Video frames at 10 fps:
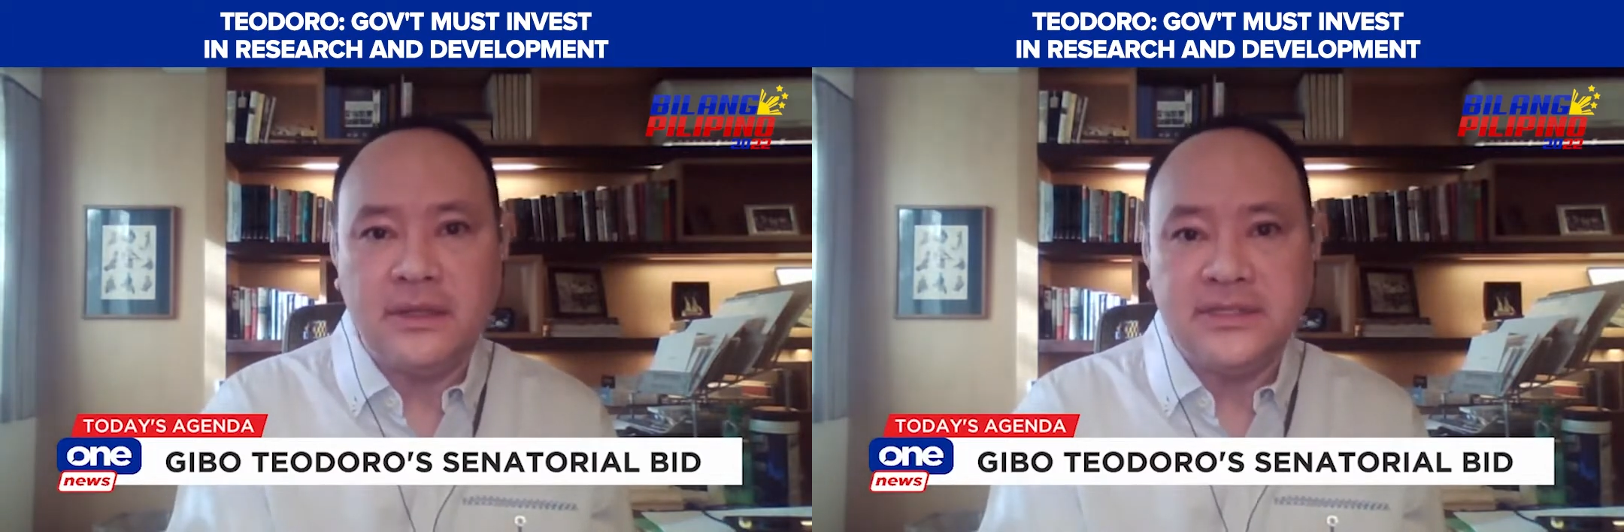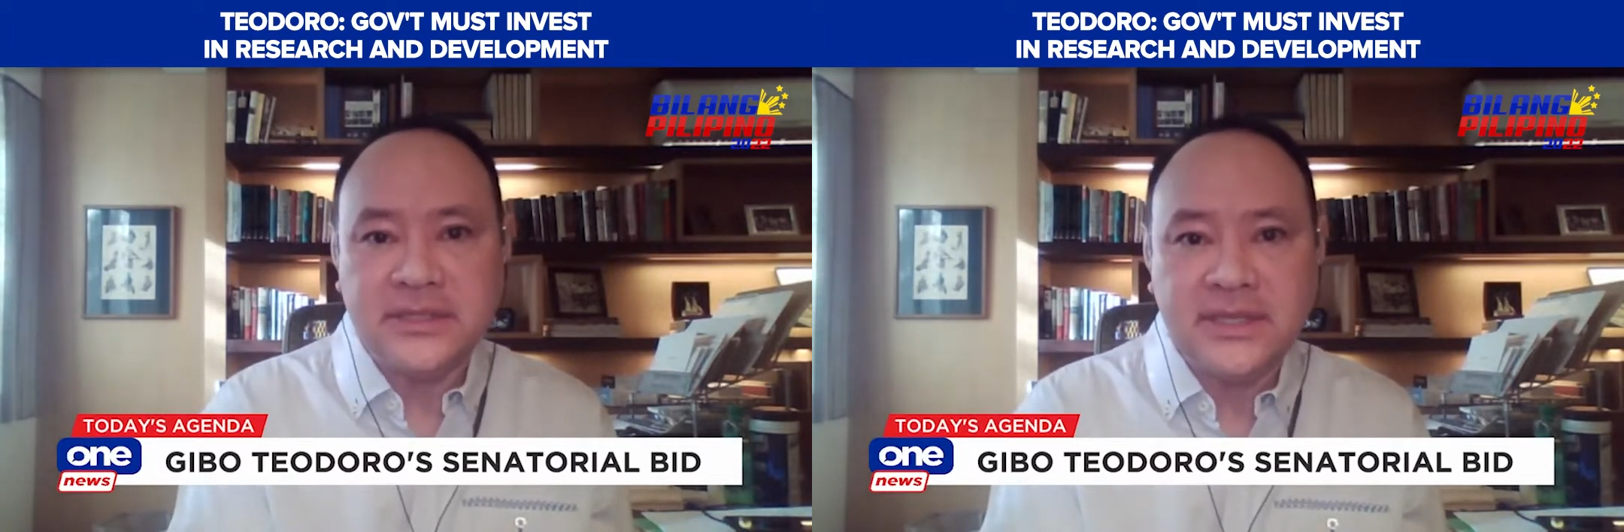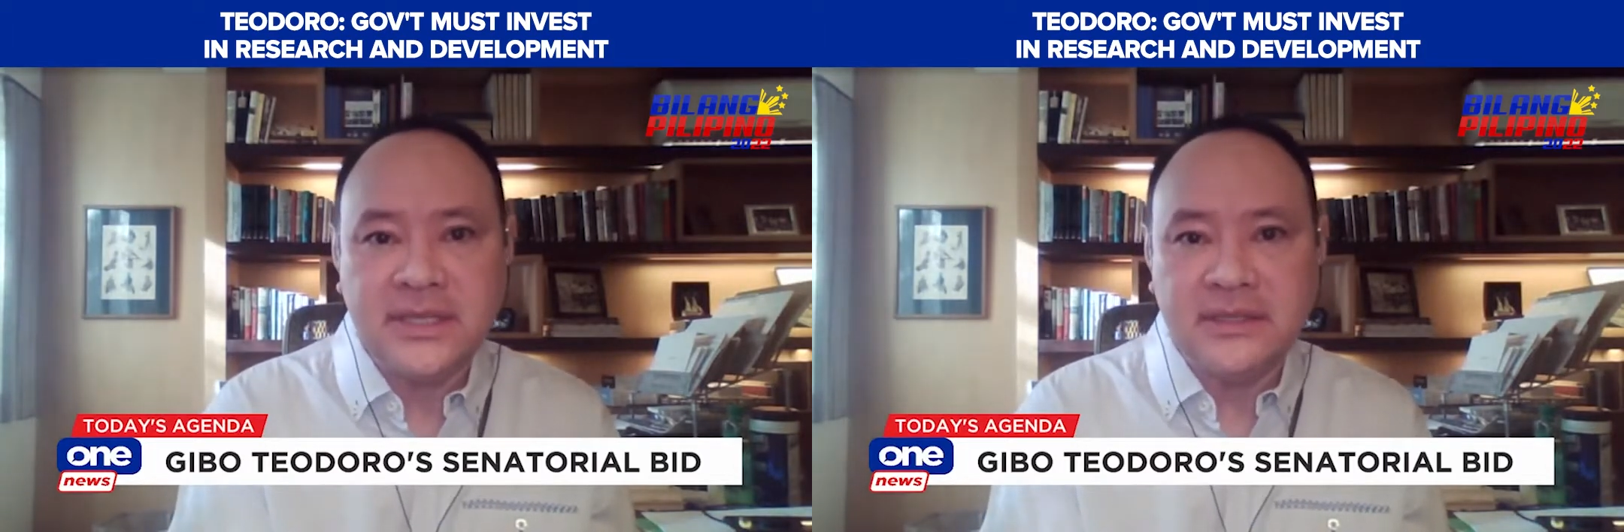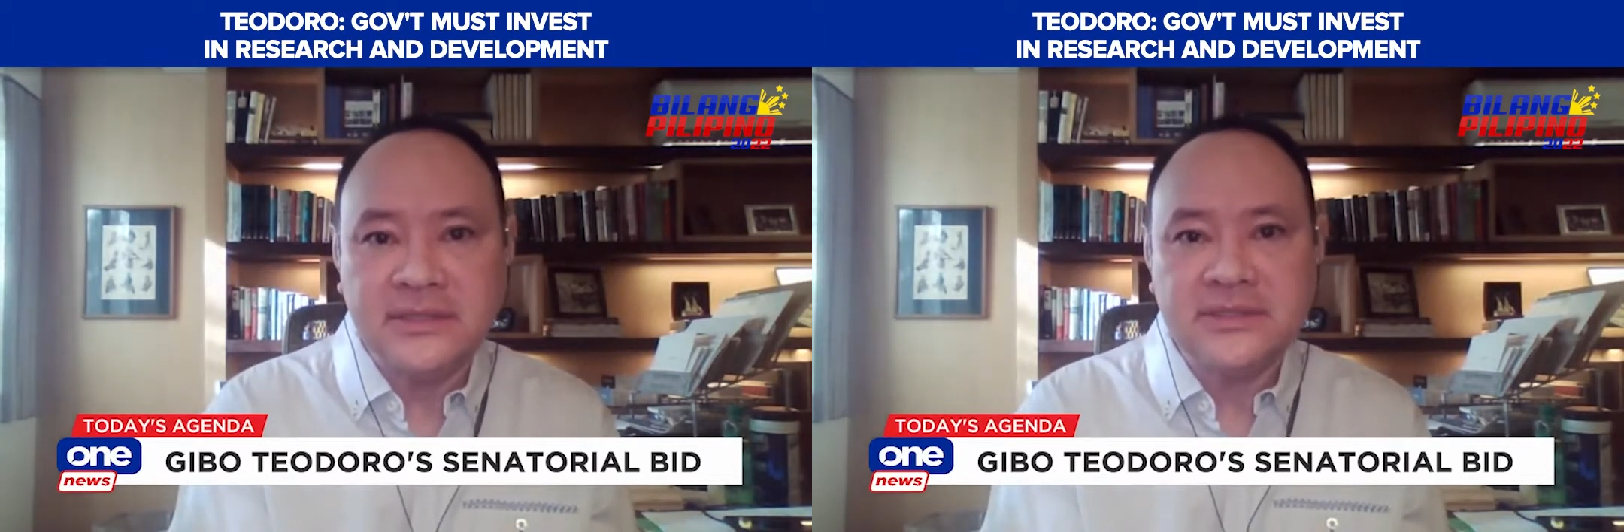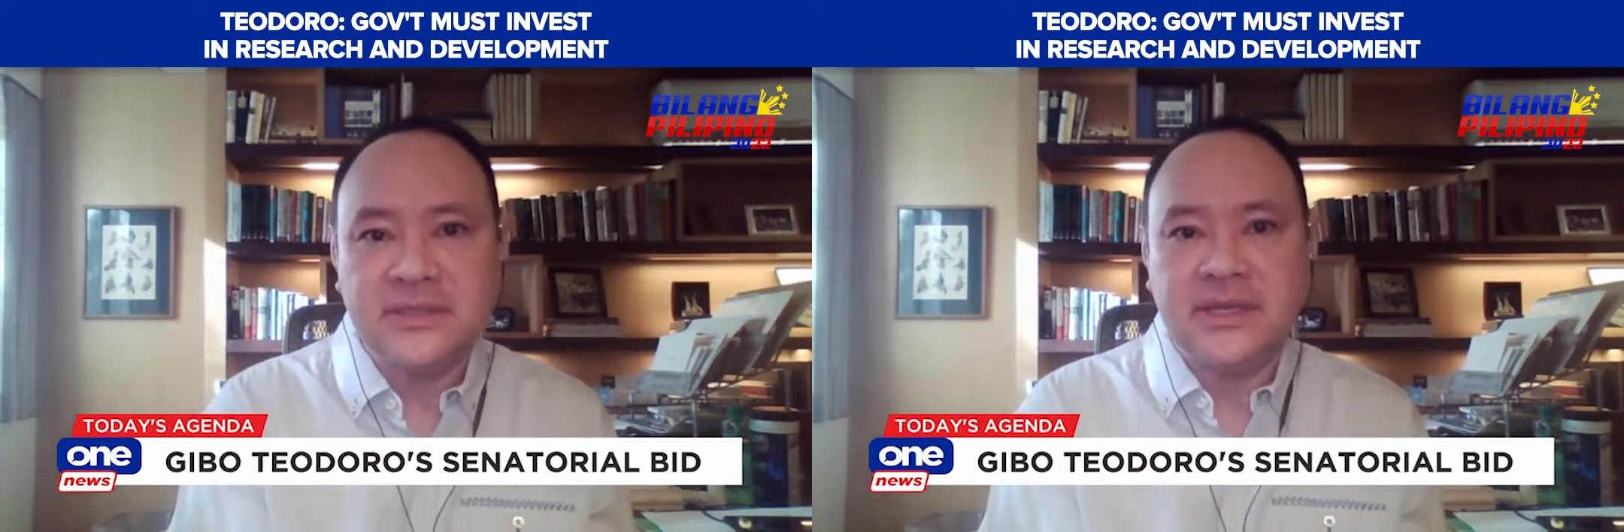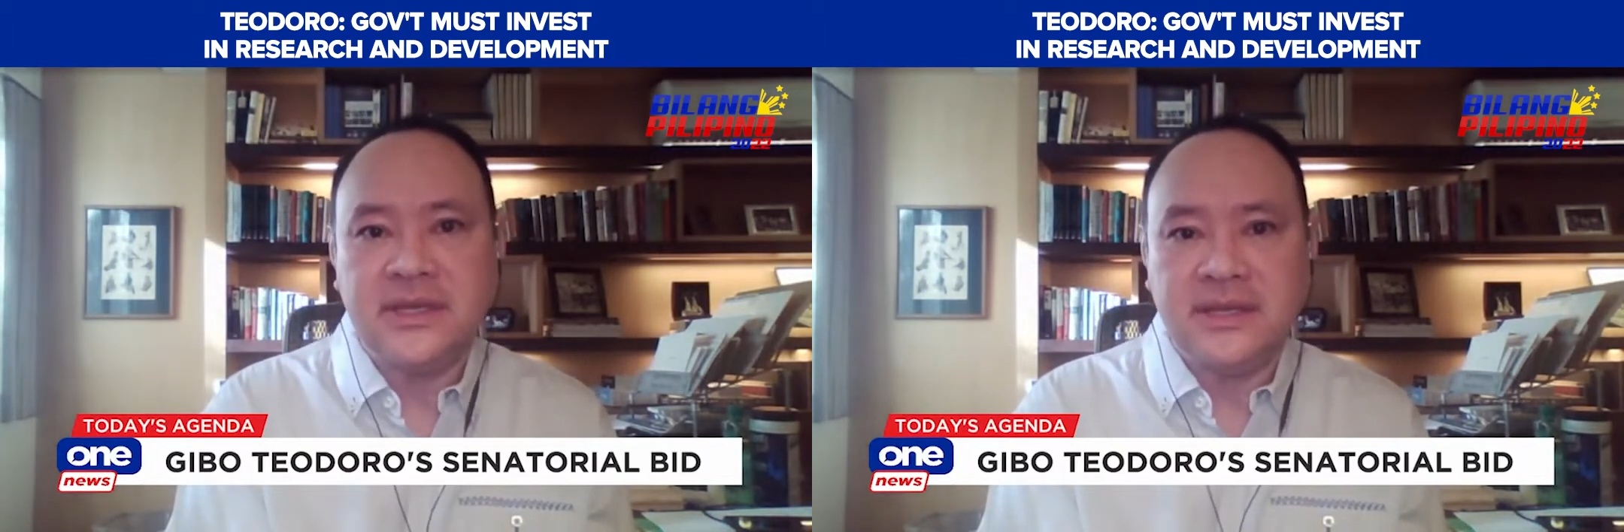skills